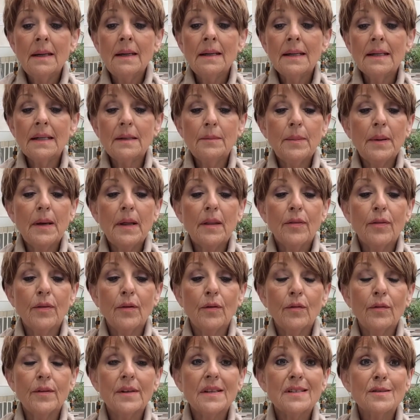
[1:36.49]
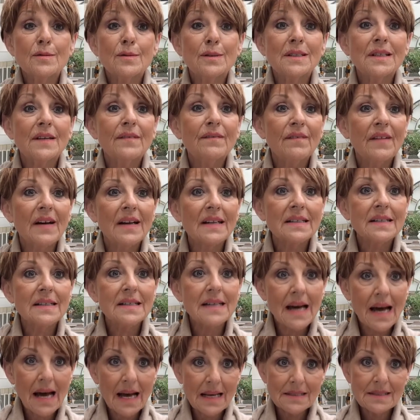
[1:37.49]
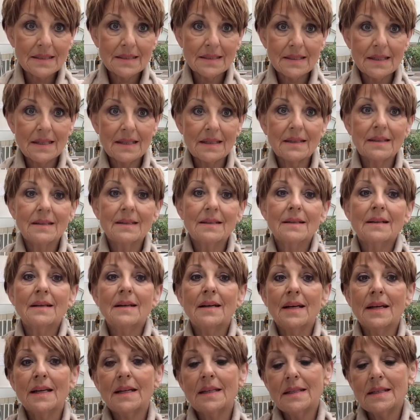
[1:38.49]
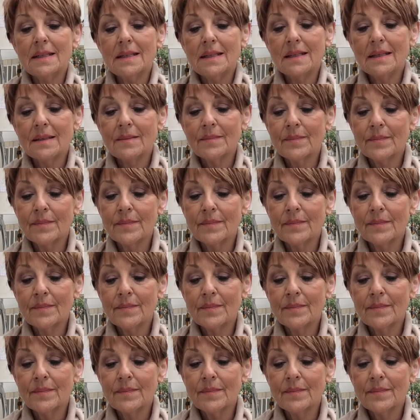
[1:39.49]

Little Bear thought this was a fantastic idea.